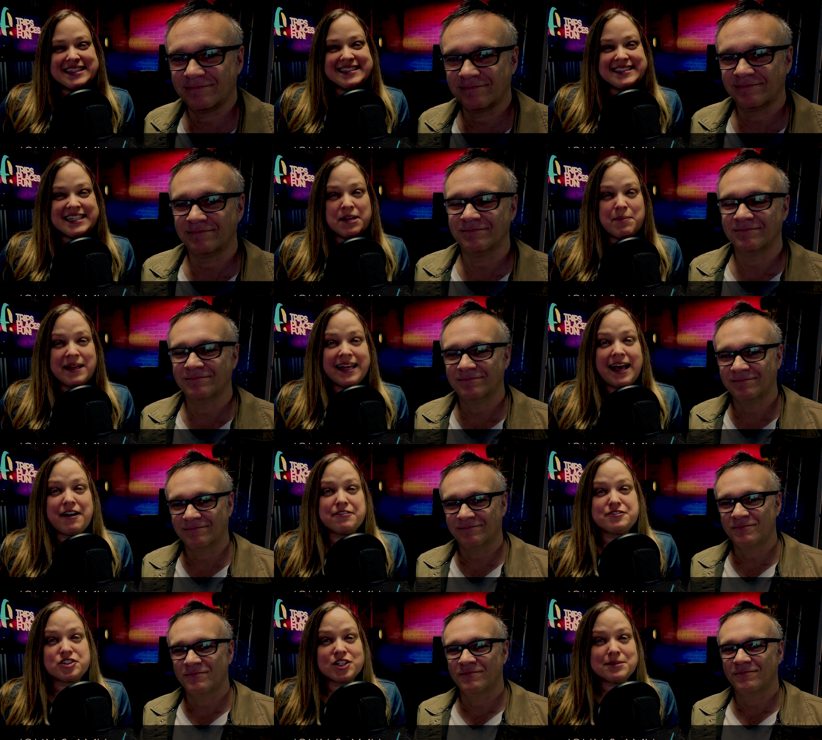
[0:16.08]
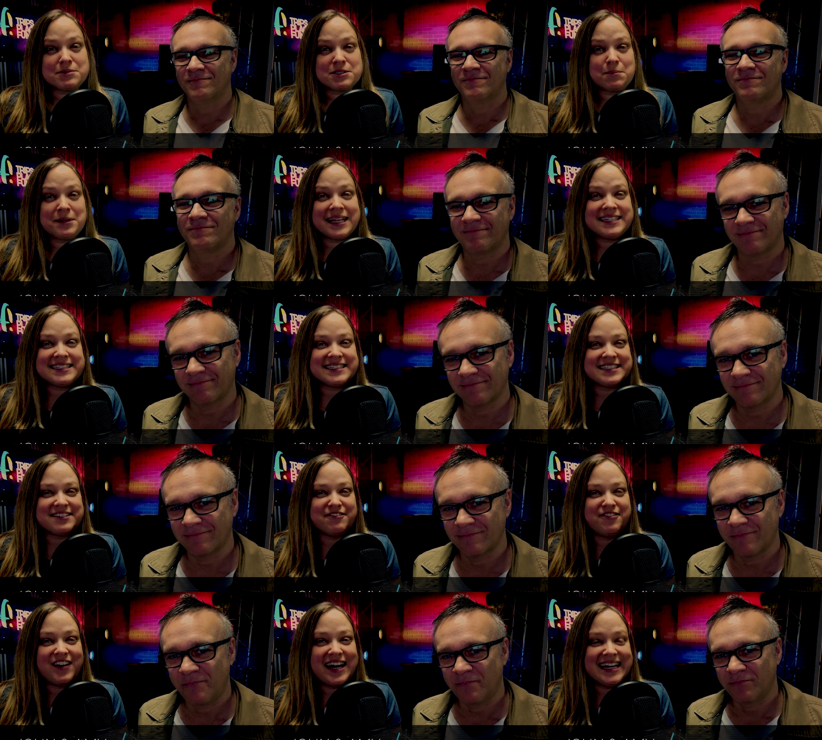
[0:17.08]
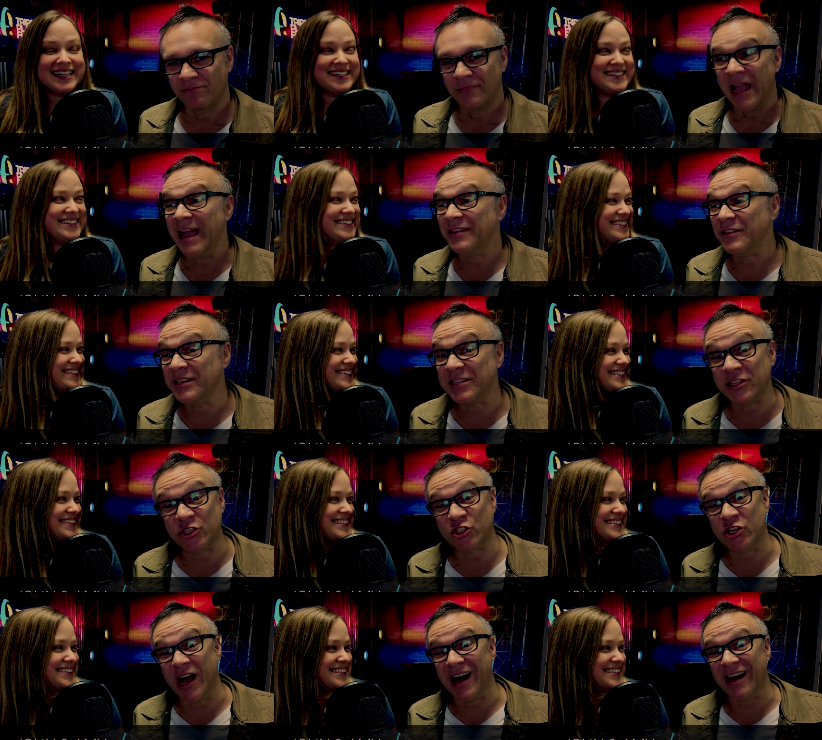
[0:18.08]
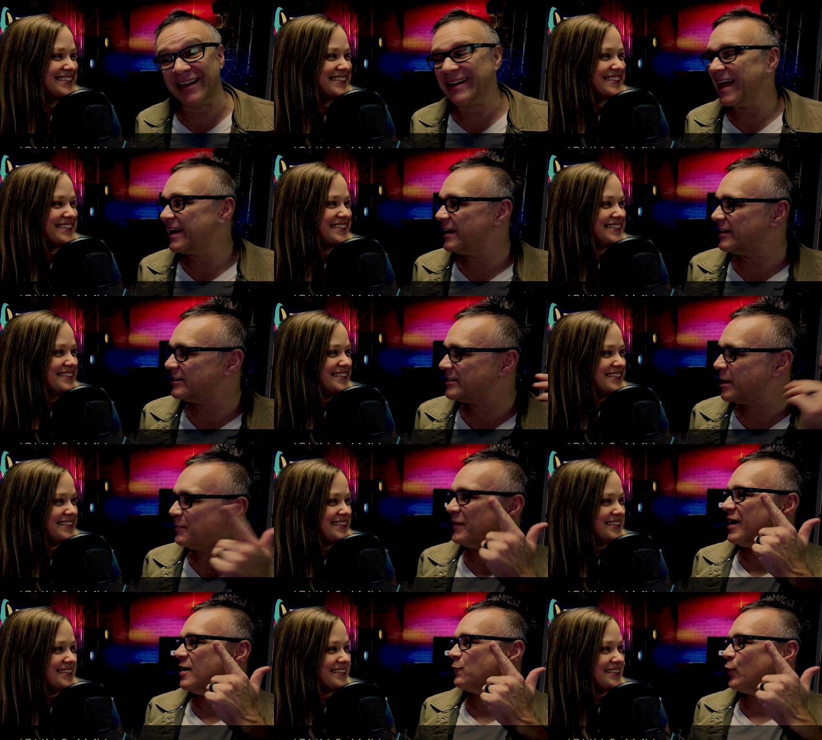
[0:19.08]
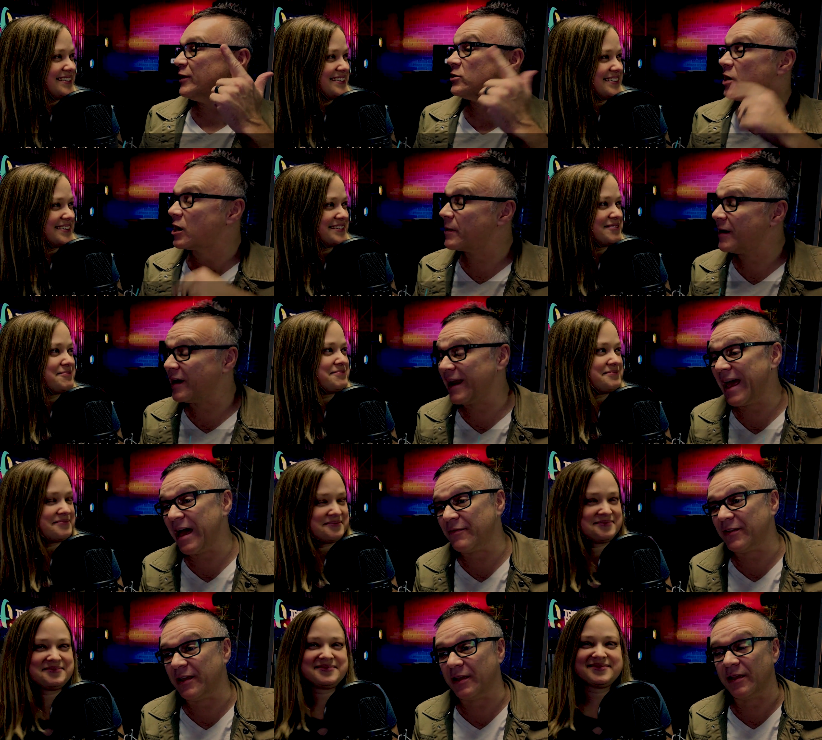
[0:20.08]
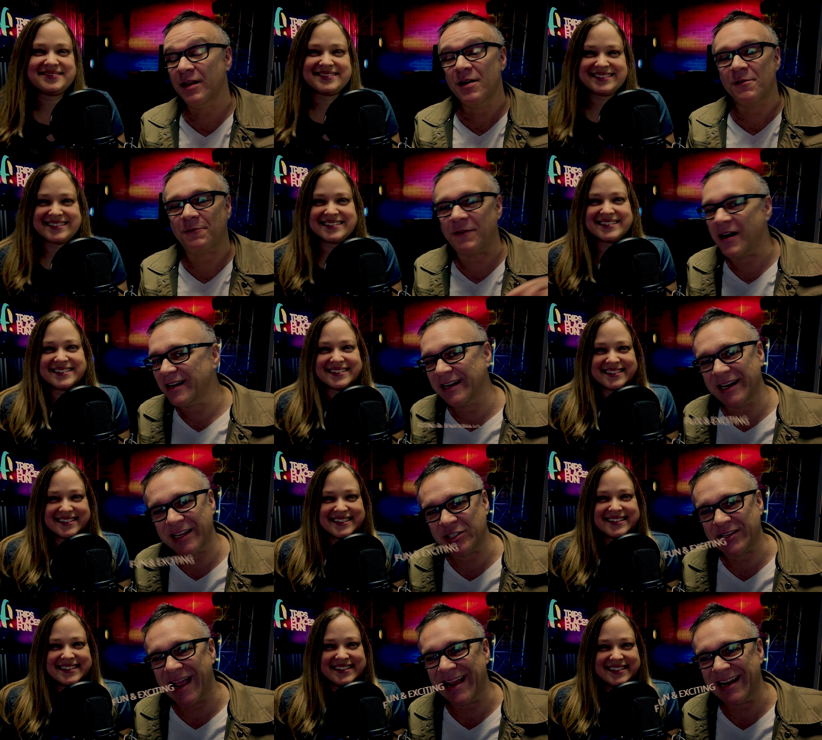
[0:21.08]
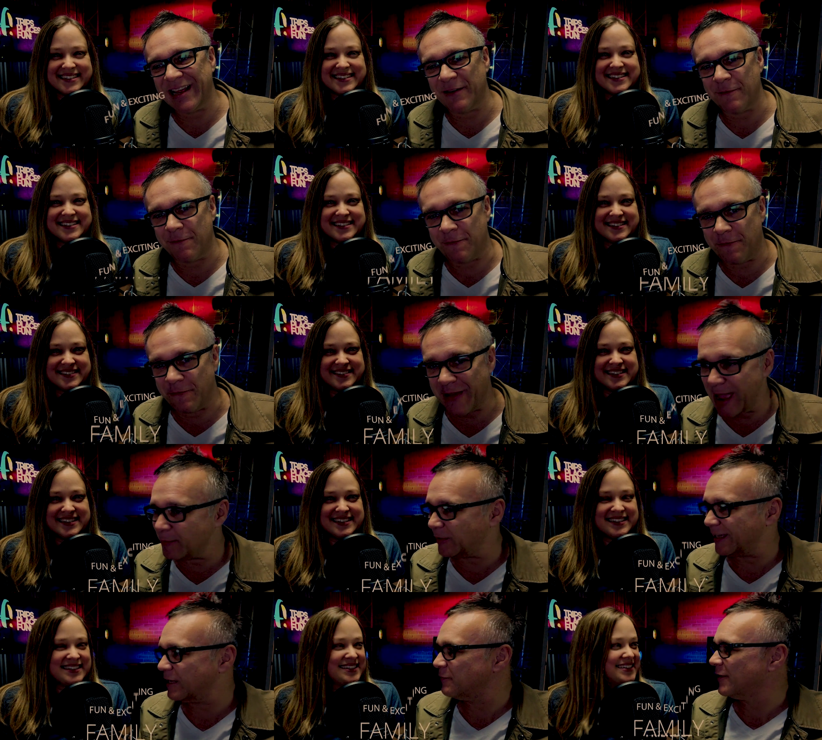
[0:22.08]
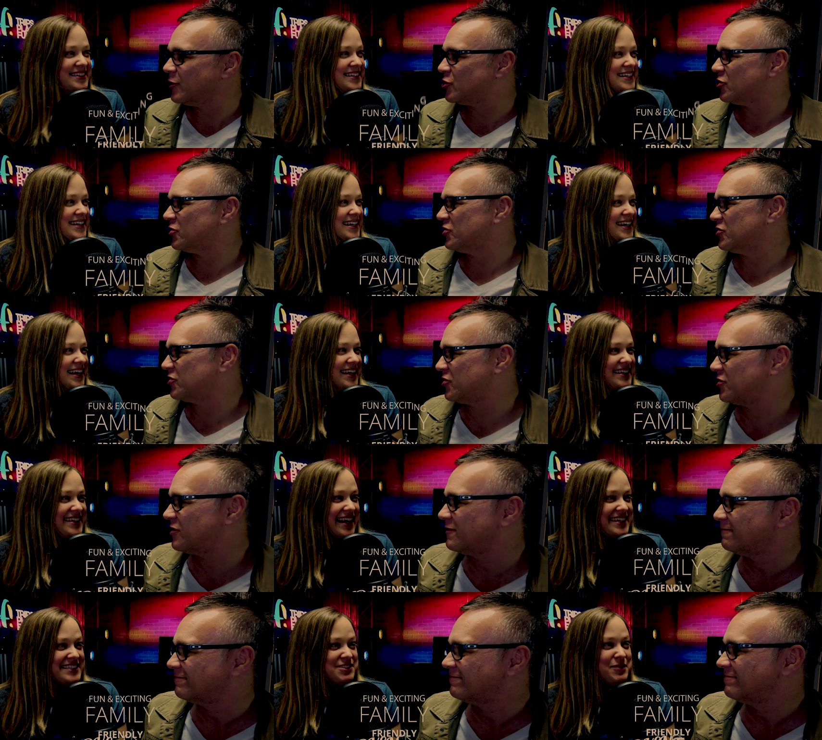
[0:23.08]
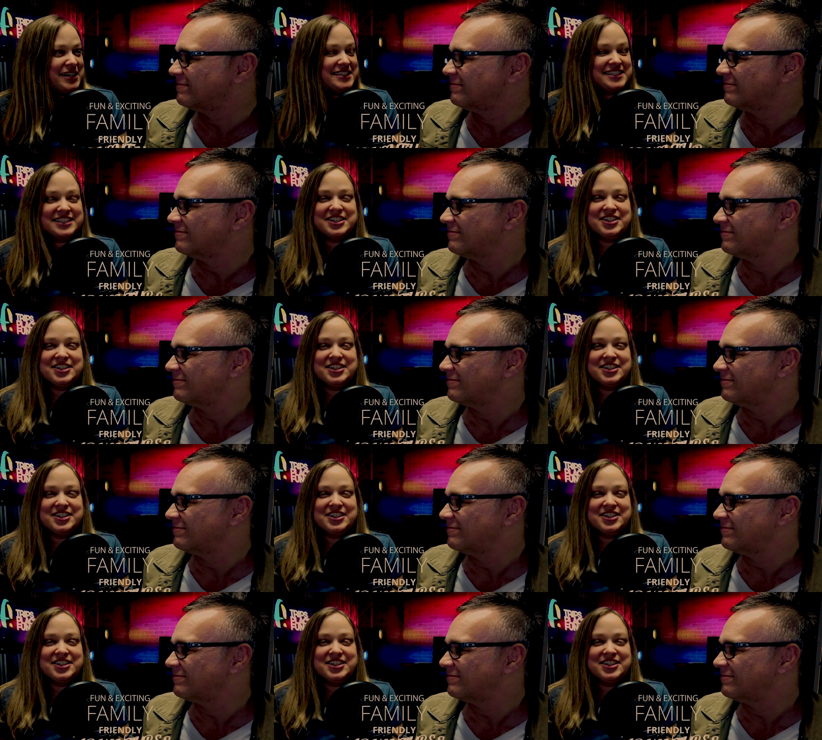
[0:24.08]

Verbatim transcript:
Speaker 1: with TPF Trips, Places, and Fun. And
Speaker 2: this is John, and at TPF, we talk about having fun and exciting family adventures.
Speaker 1: Yes, we